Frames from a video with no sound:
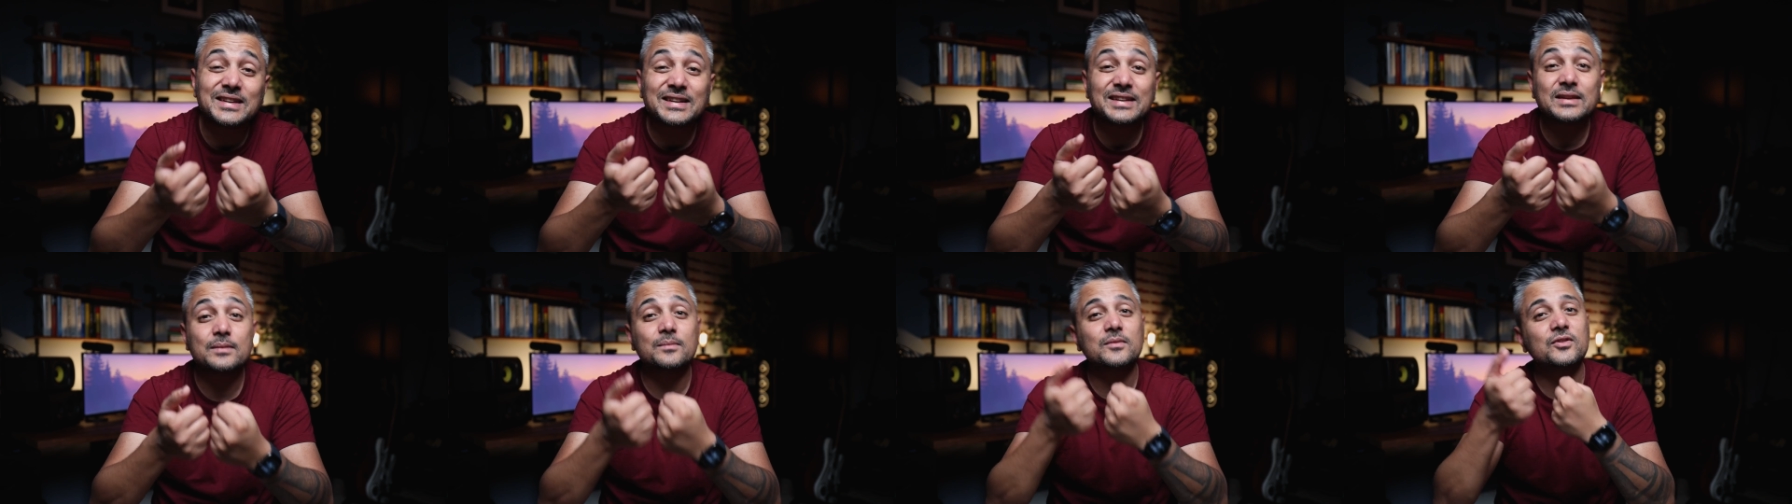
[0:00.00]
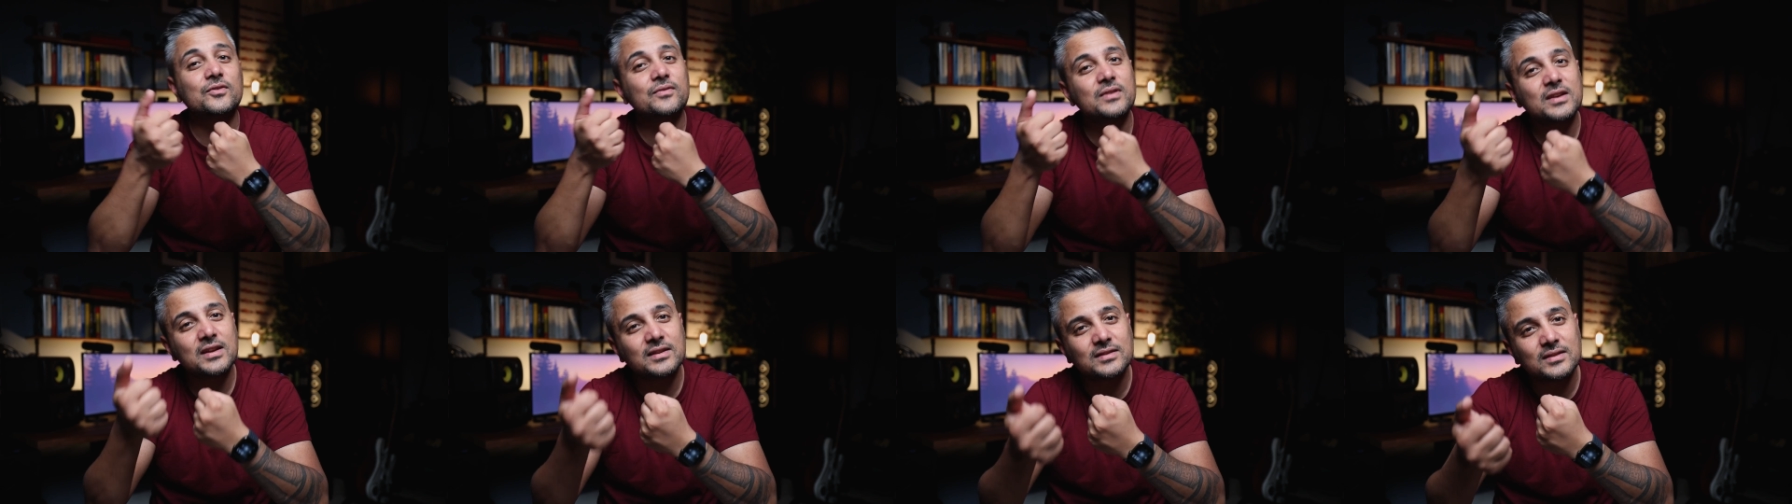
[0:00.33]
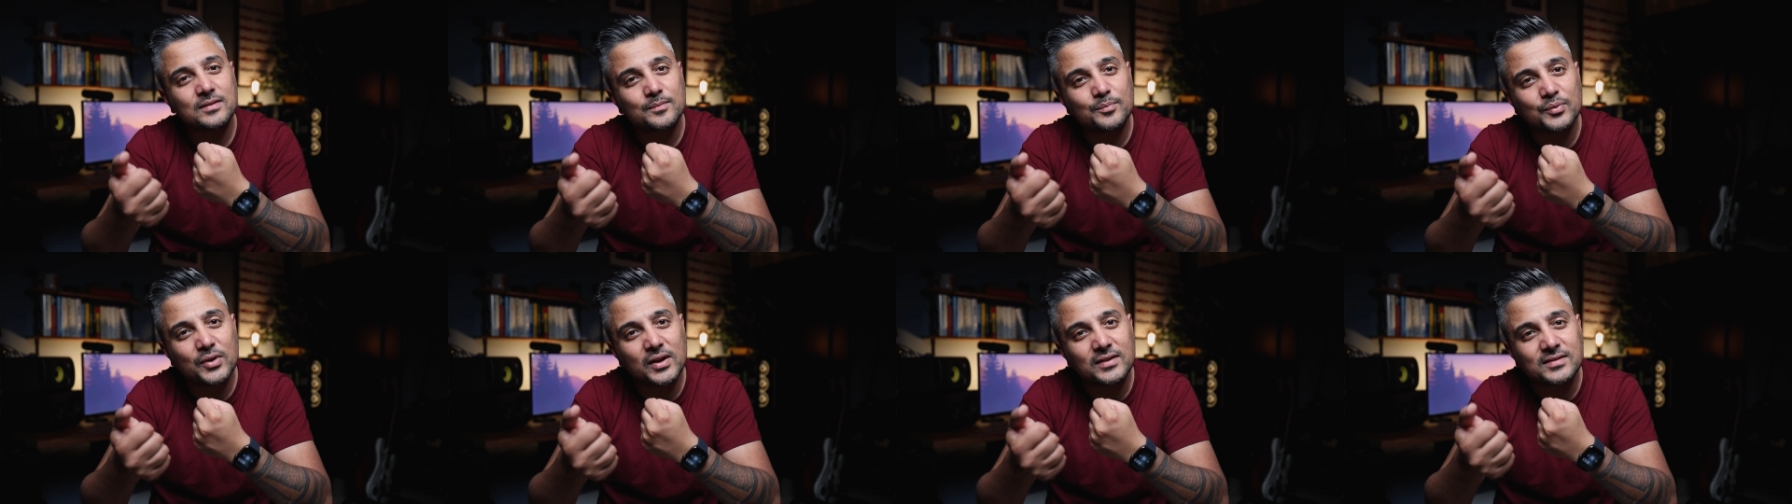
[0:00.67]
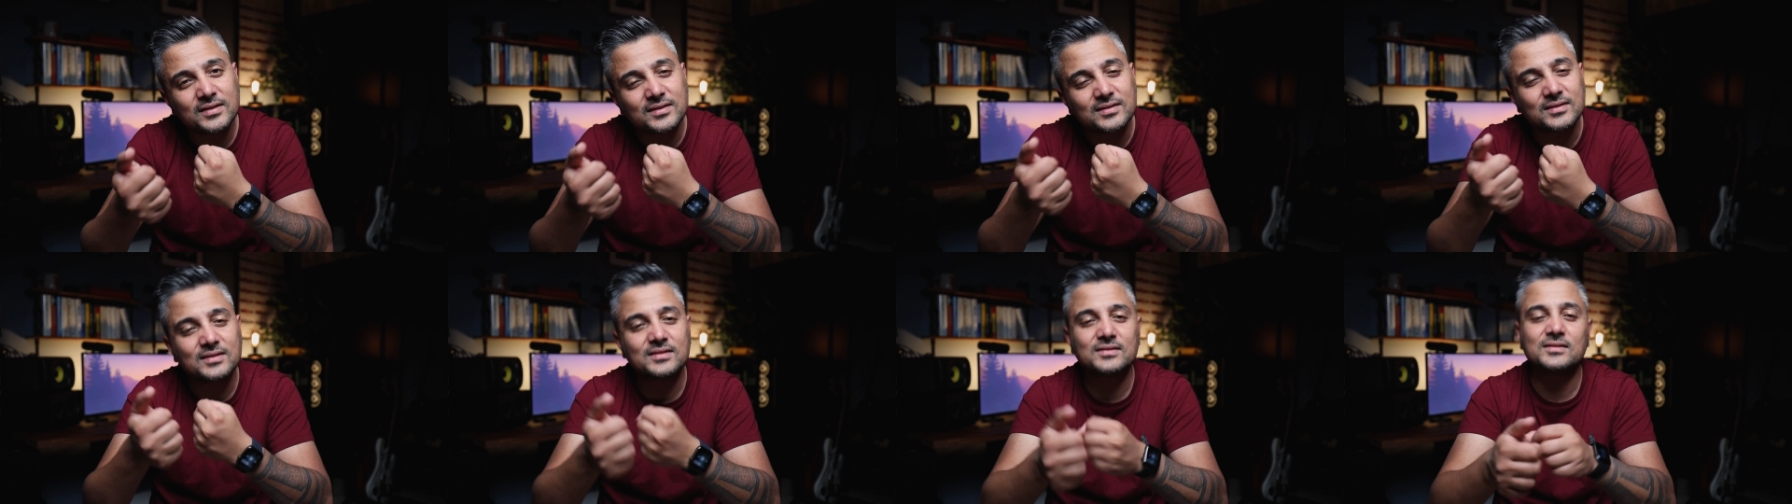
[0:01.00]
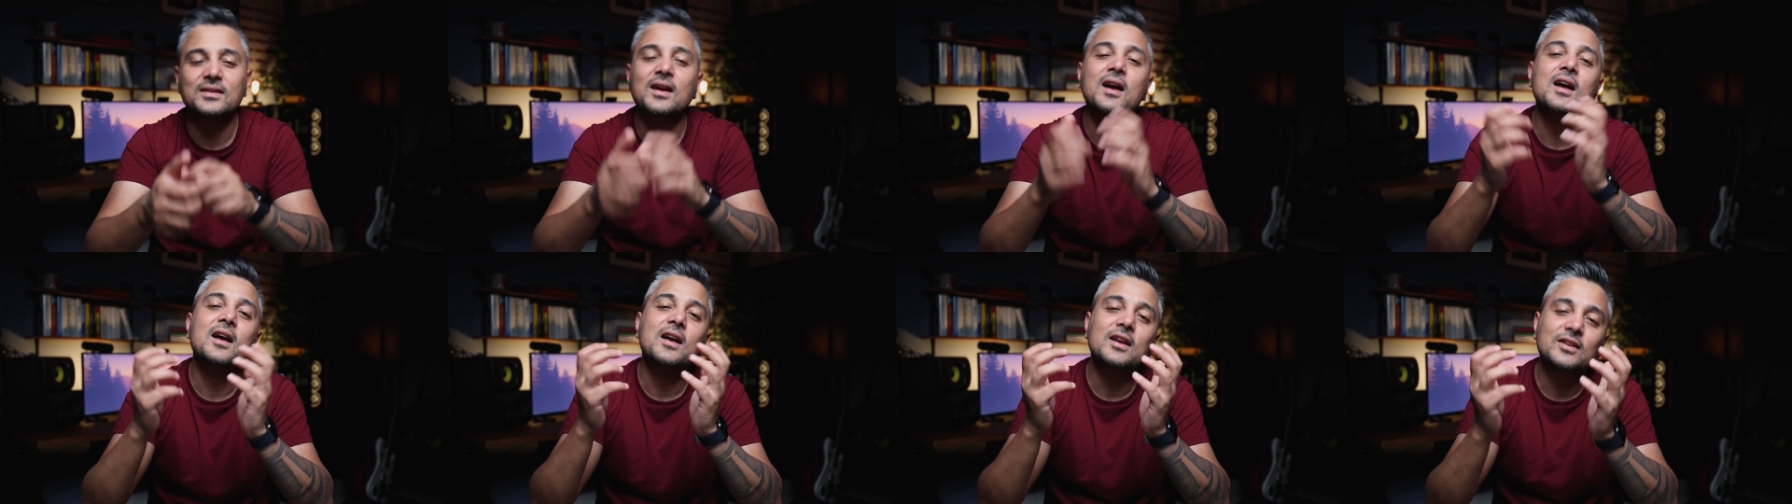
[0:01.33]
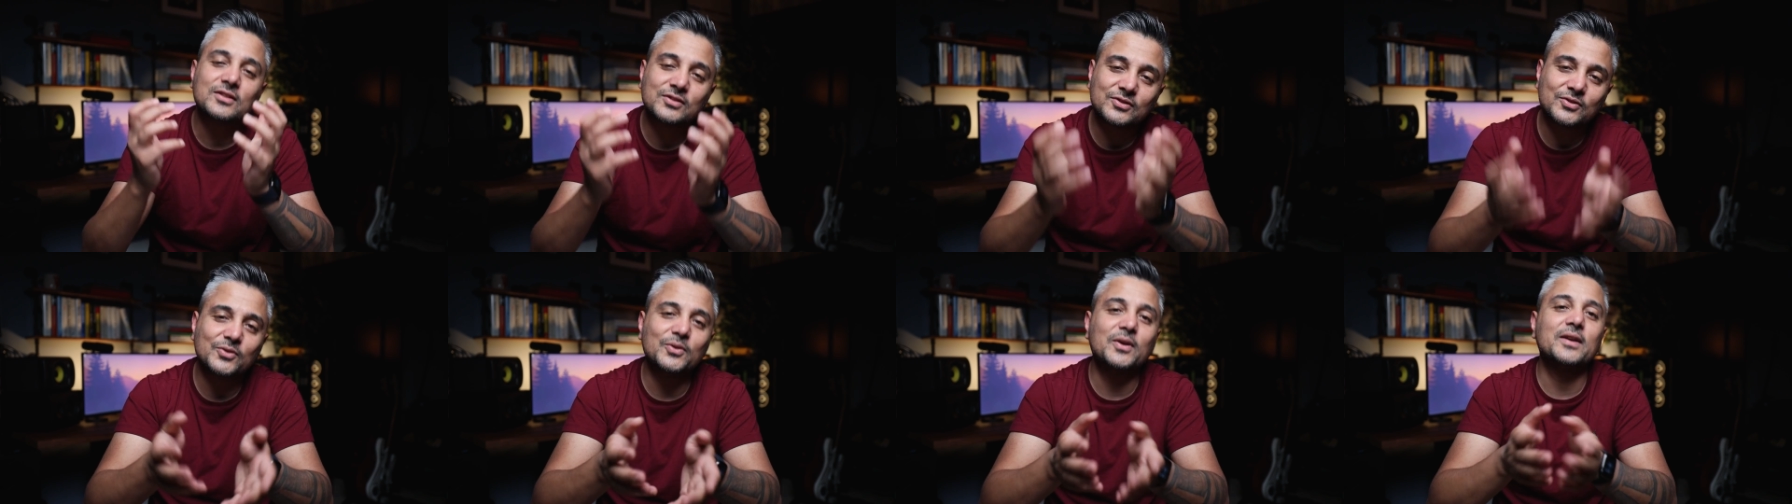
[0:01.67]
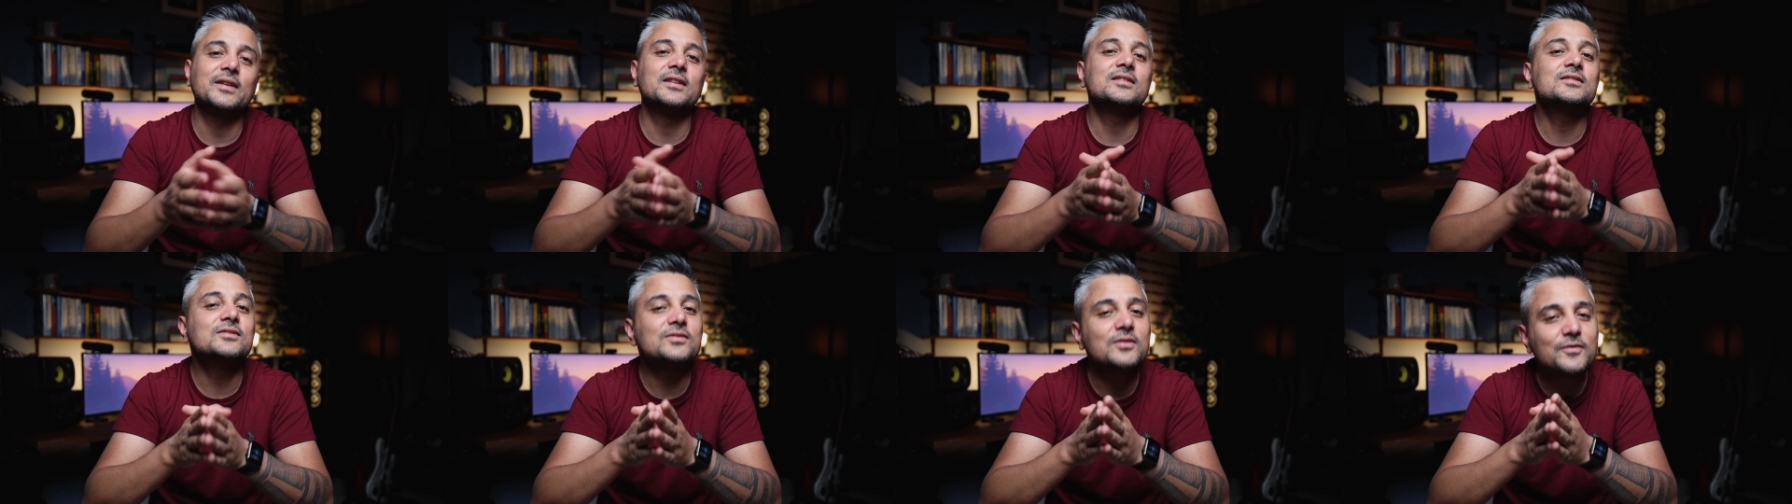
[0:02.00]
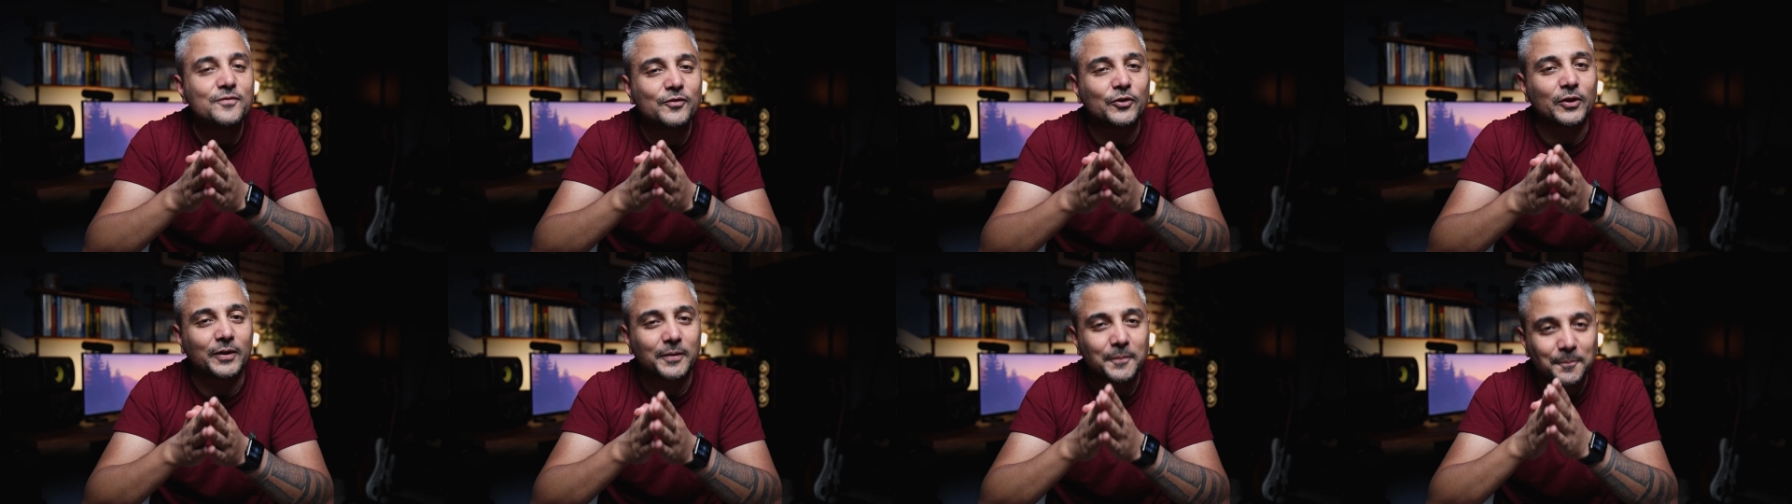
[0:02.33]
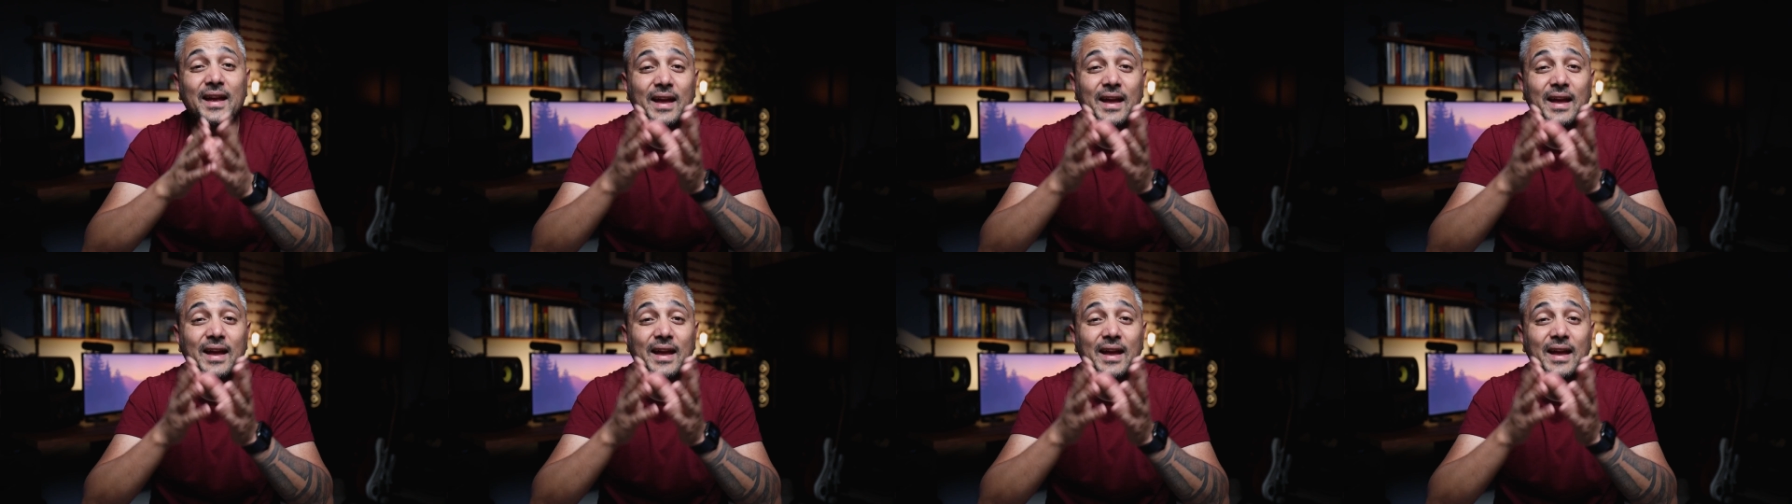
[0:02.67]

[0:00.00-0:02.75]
time, creating processes, so on and so forth.